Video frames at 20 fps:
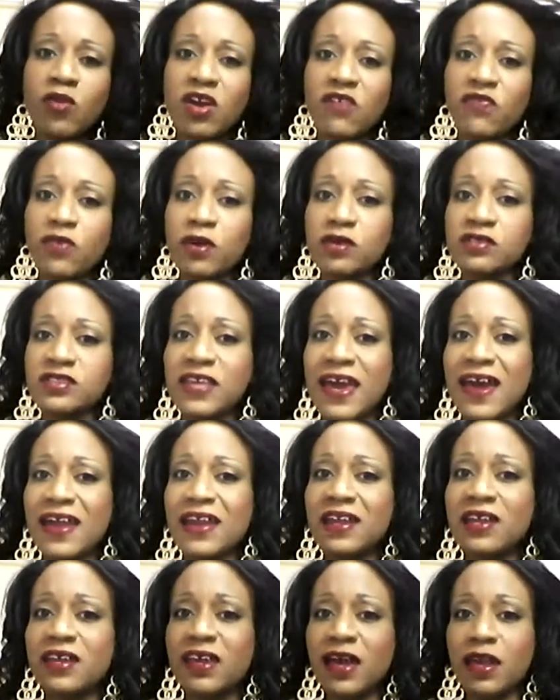When I first got
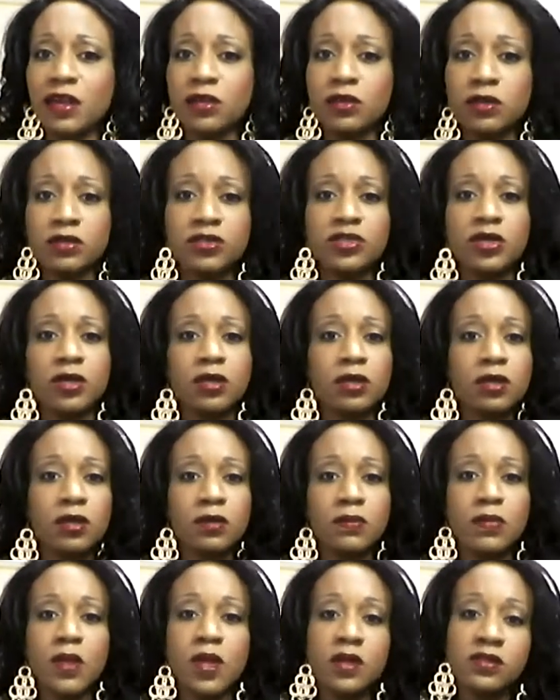it, it kind of looked
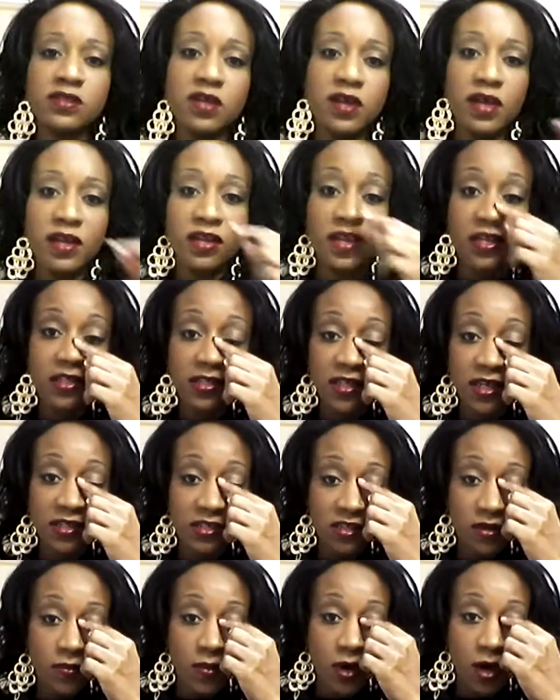dull, so you need to take
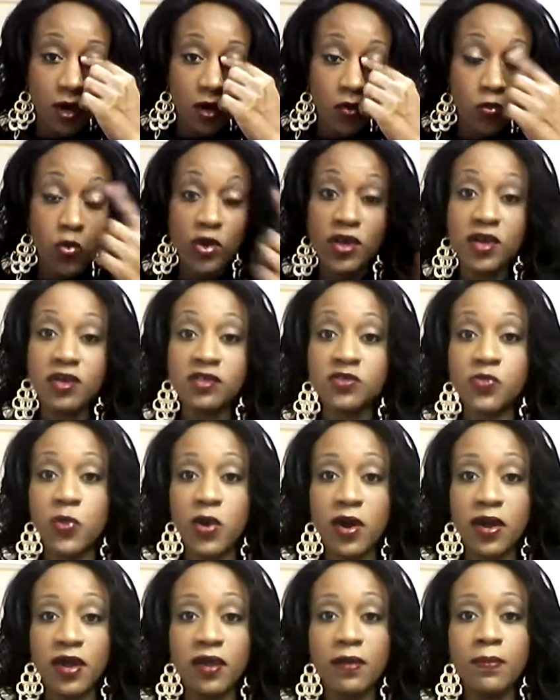some um, wig
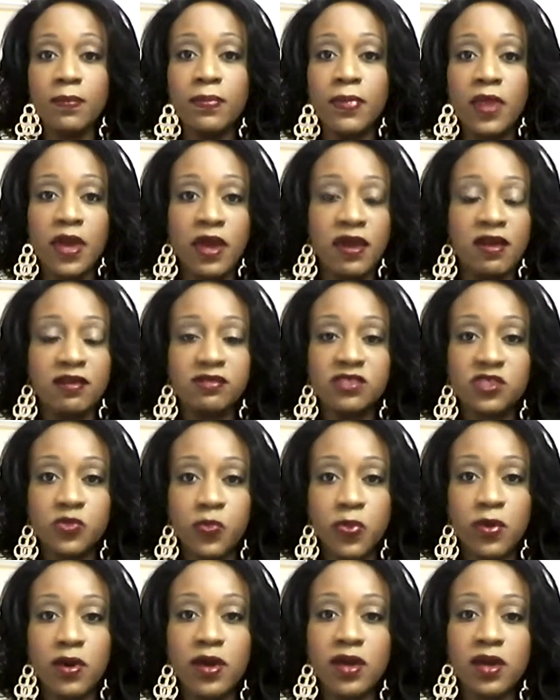spray and
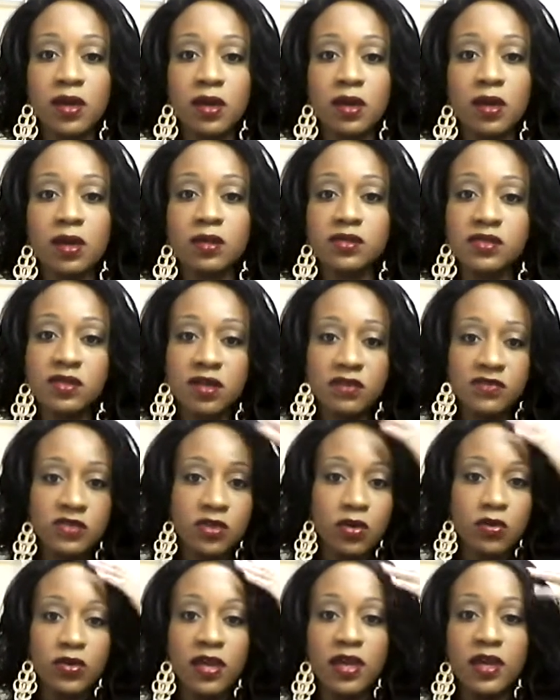spray it and stuff
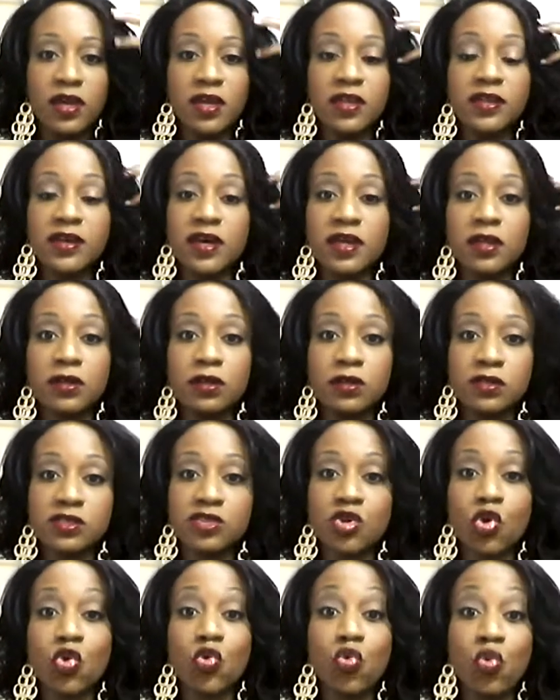so that it doesn't look
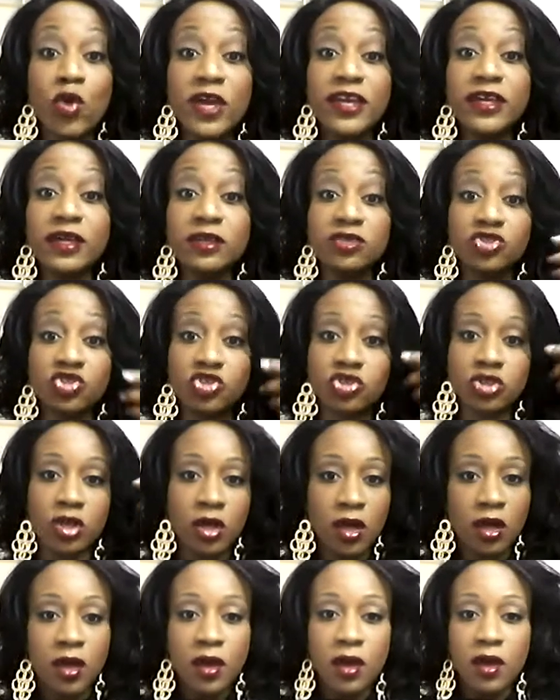so wiggish
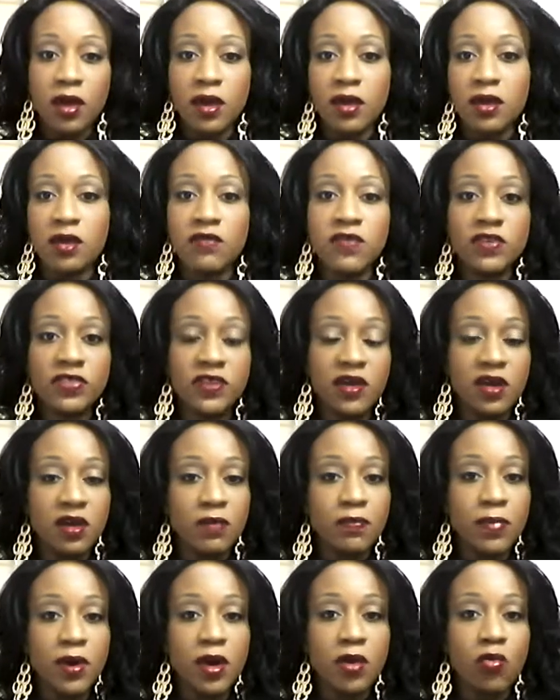and
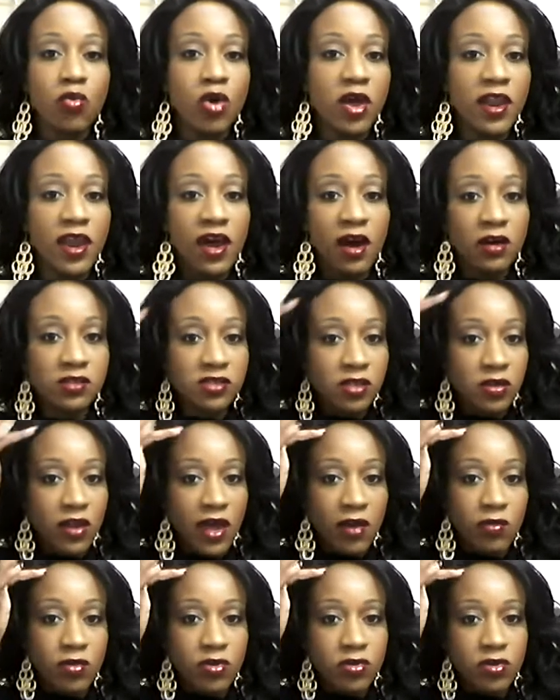everything. But and also
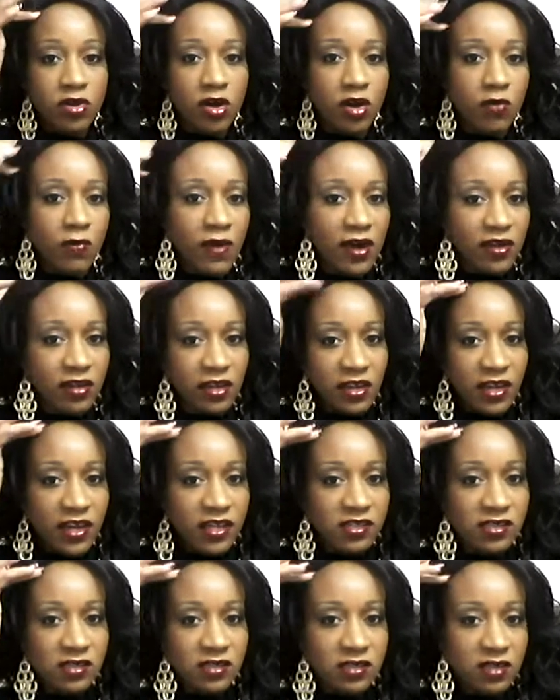like when you cut around the
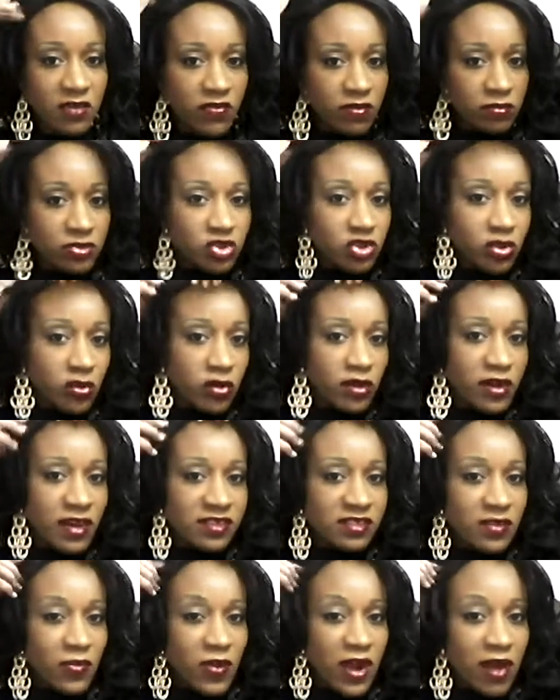lace and stuff, I'm show you
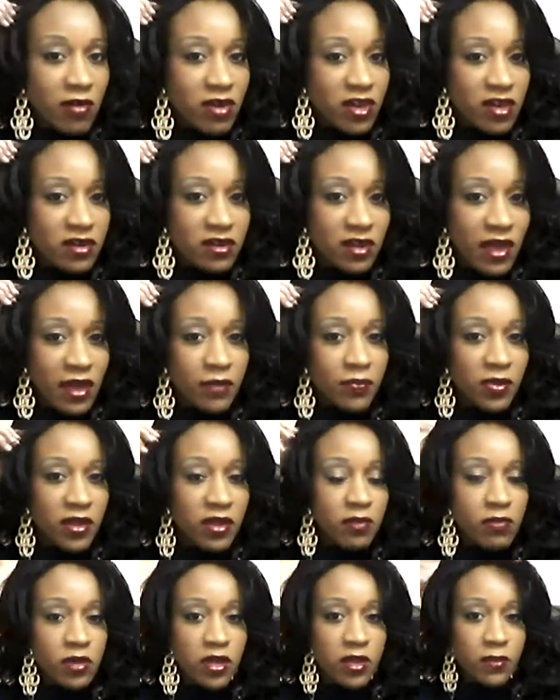guys. But I had to like
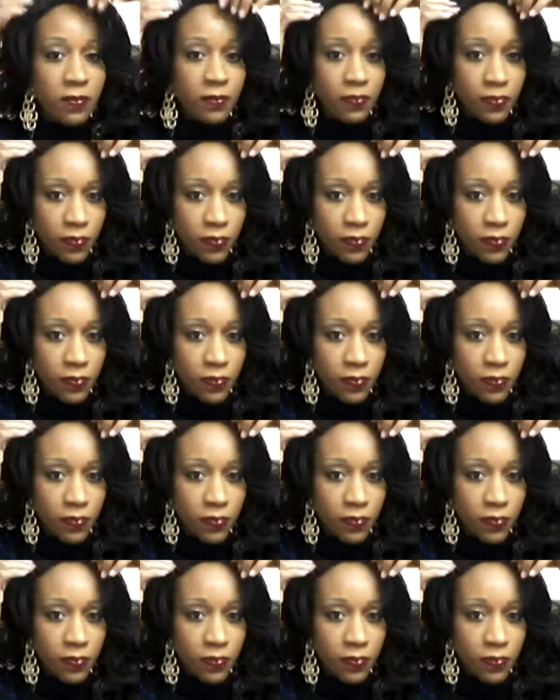play with it.